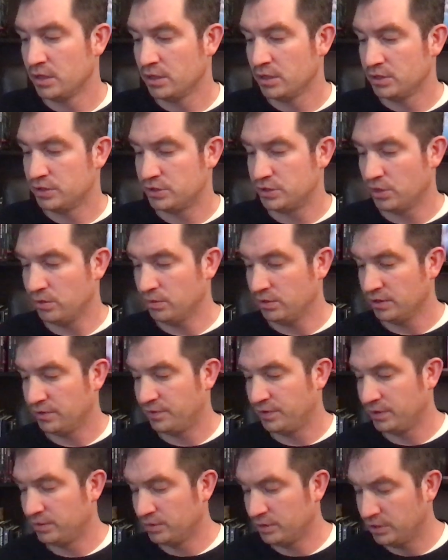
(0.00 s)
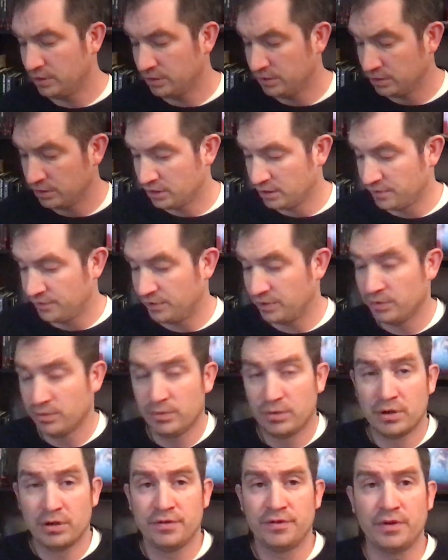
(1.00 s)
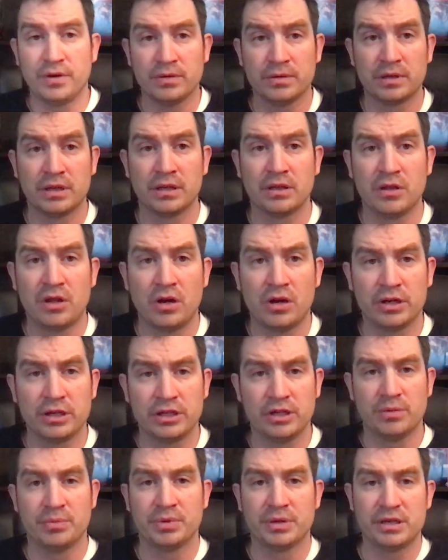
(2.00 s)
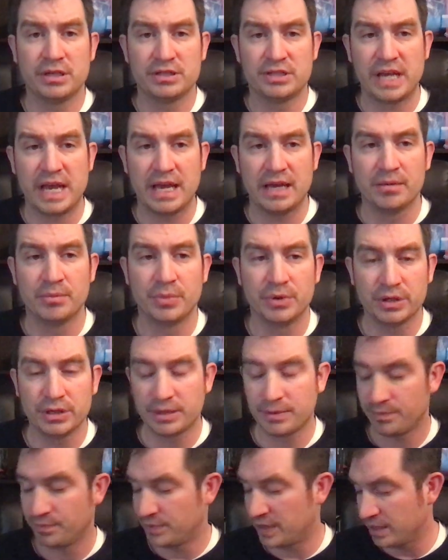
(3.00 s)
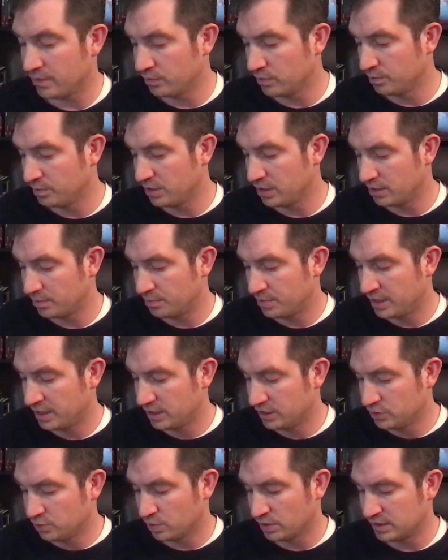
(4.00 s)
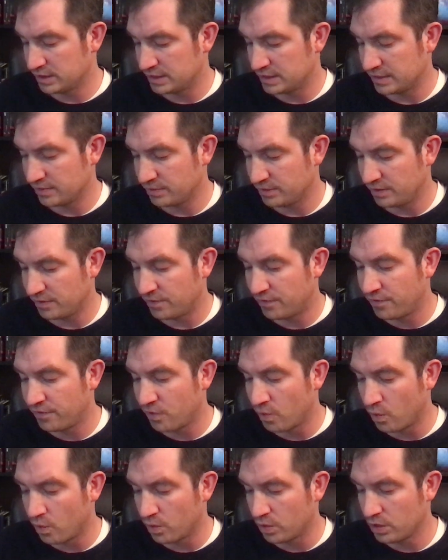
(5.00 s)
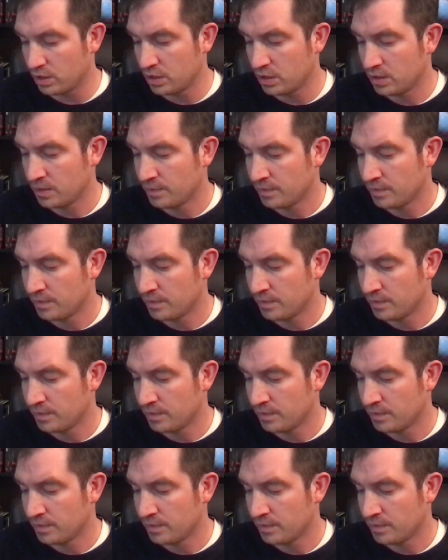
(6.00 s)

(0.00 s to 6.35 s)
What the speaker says: So if you are following along in your player's handbook, that will be on page 174,